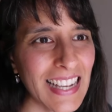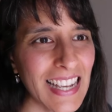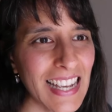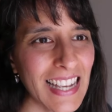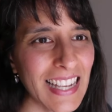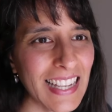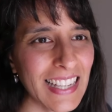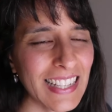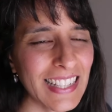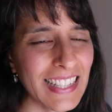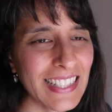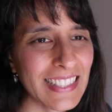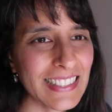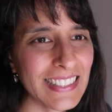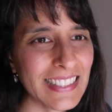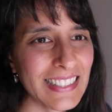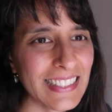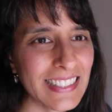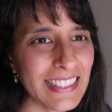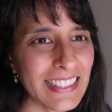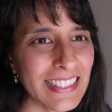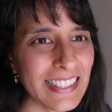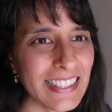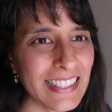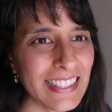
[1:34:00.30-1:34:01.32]

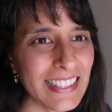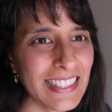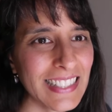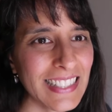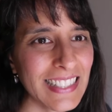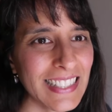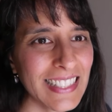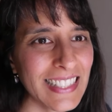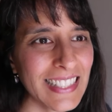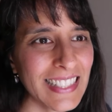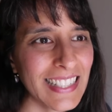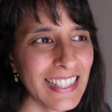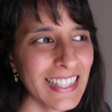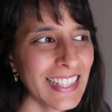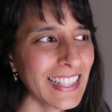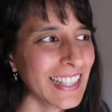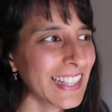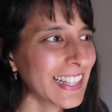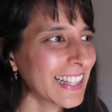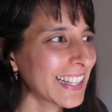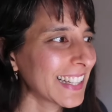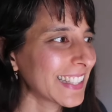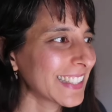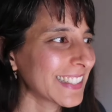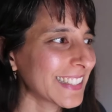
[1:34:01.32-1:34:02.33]
And
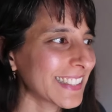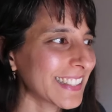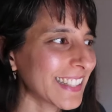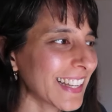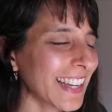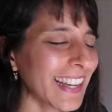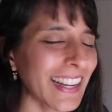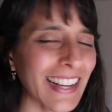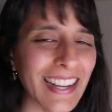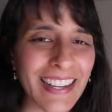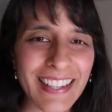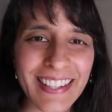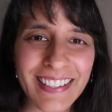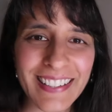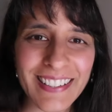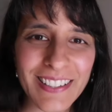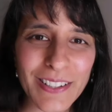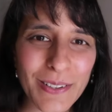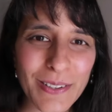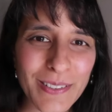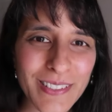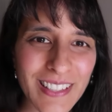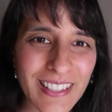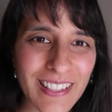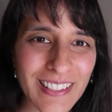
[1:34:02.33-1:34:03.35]
yeah, I didn't
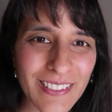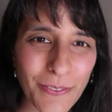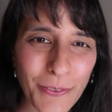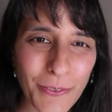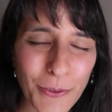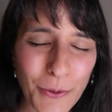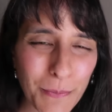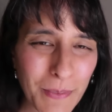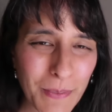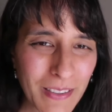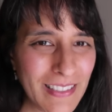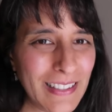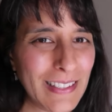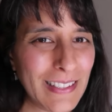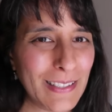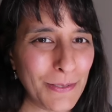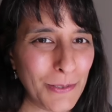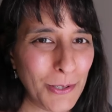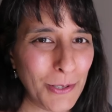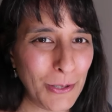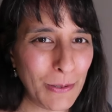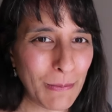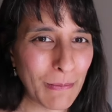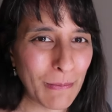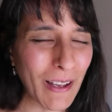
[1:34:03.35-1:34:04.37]
know I was going to film in
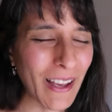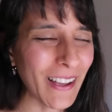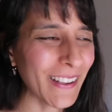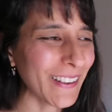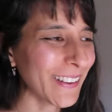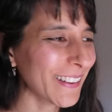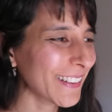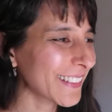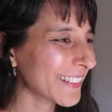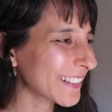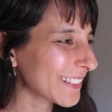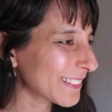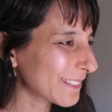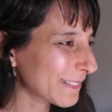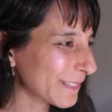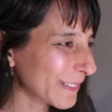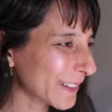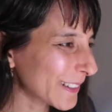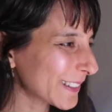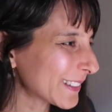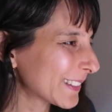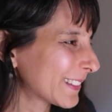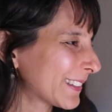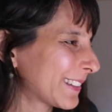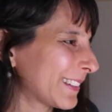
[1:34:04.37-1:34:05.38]
this room. I didn't
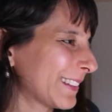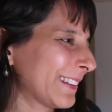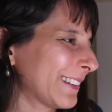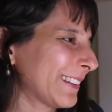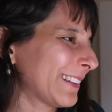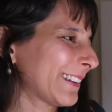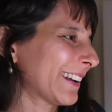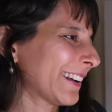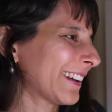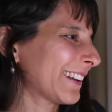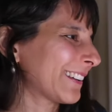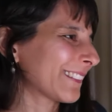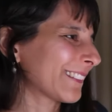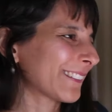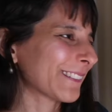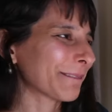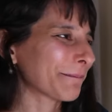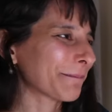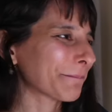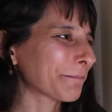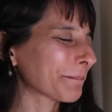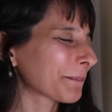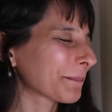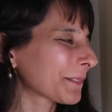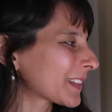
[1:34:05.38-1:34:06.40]
want to. I
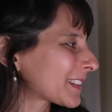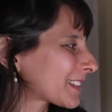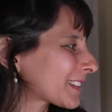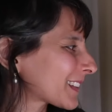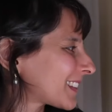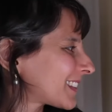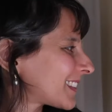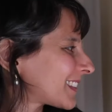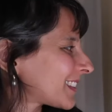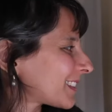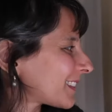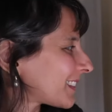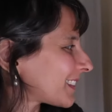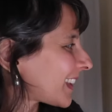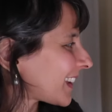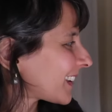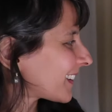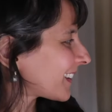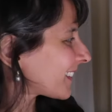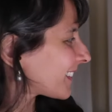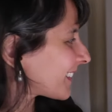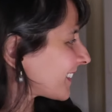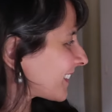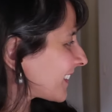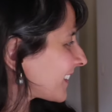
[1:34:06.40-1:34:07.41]
it's because it,
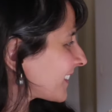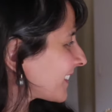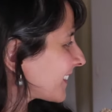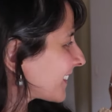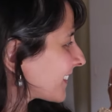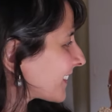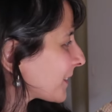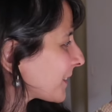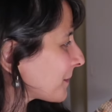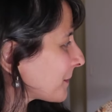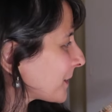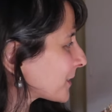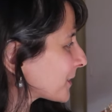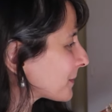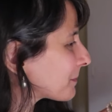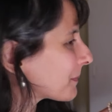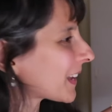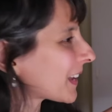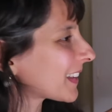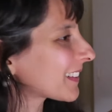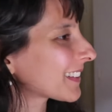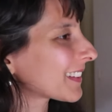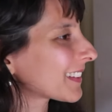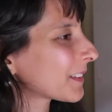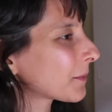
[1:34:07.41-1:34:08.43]
like, there's so much
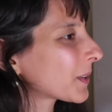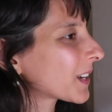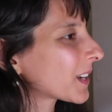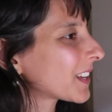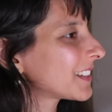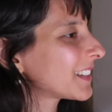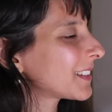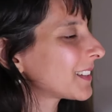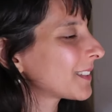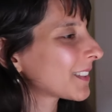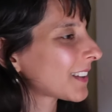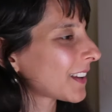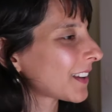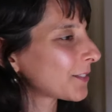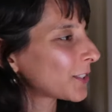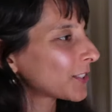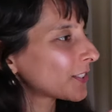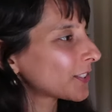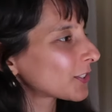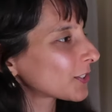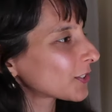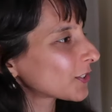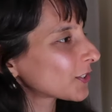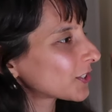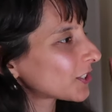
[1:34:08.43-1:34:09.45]
mess, and what I did is I
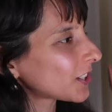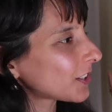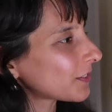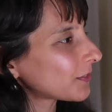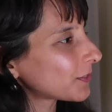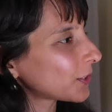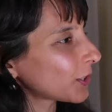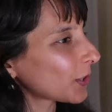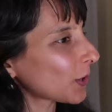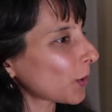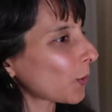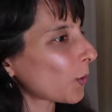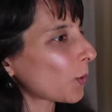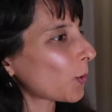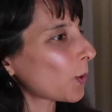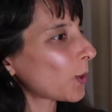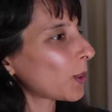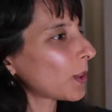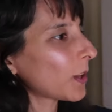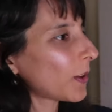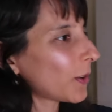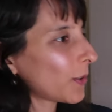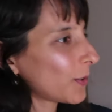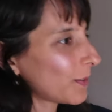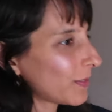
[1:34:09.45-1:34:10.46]
just shoved it
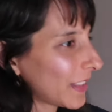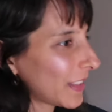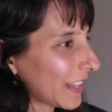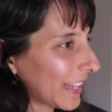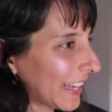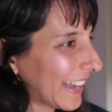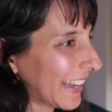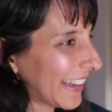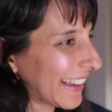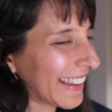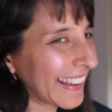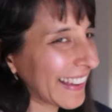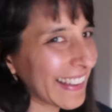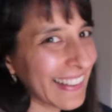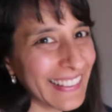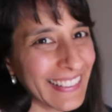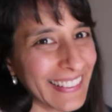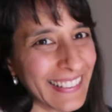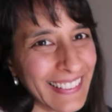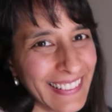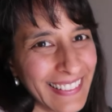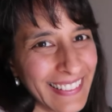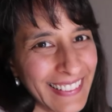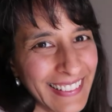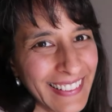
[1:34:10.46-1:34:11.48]
all over
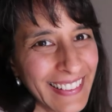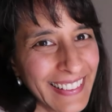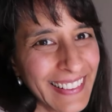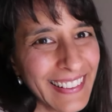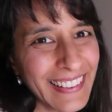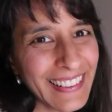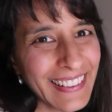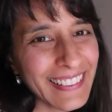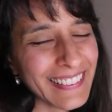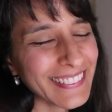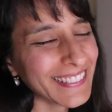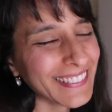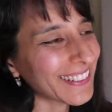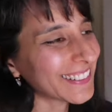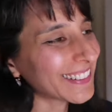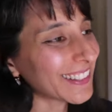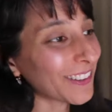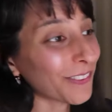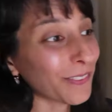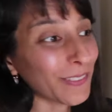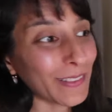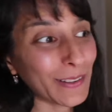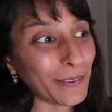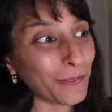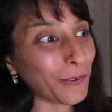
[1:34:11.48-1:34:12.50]
there. So I
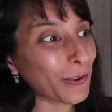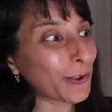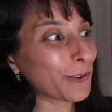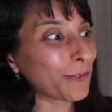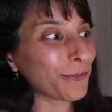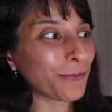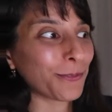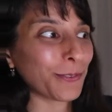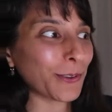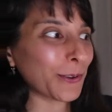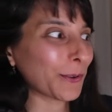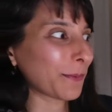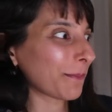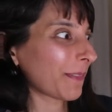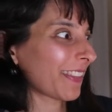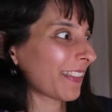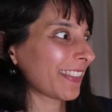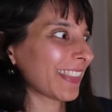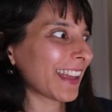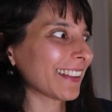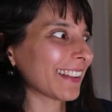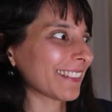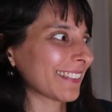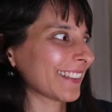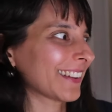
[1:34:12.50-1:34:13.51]
definitely won't
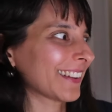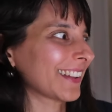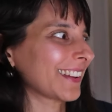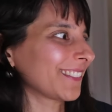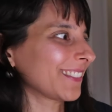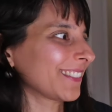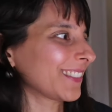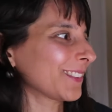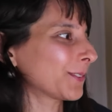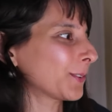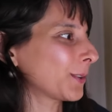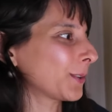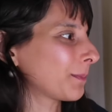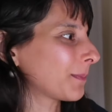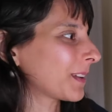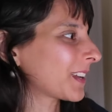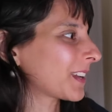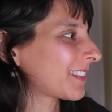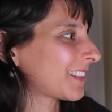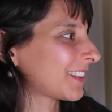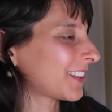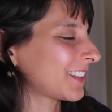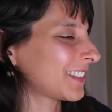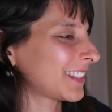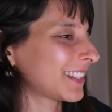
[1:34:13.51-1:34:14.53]
film that side of the room
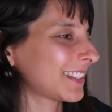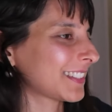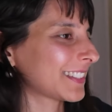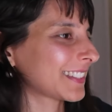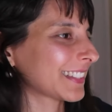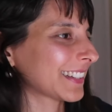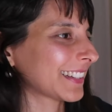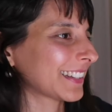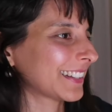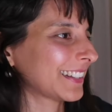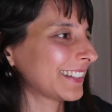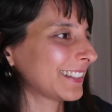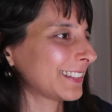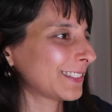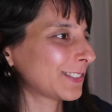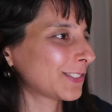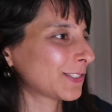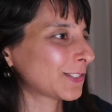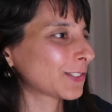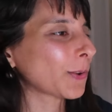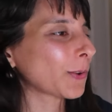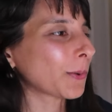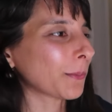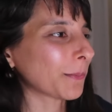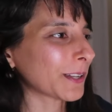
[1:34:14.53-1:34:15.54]
because there is just
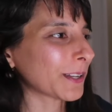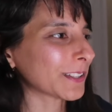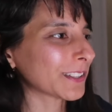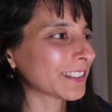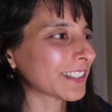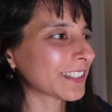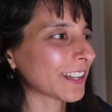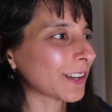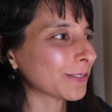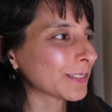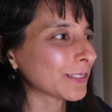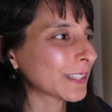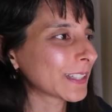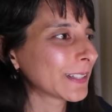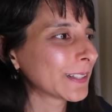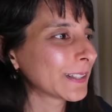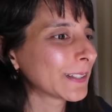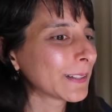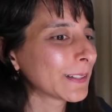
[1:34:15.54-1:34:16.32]
so much stuff.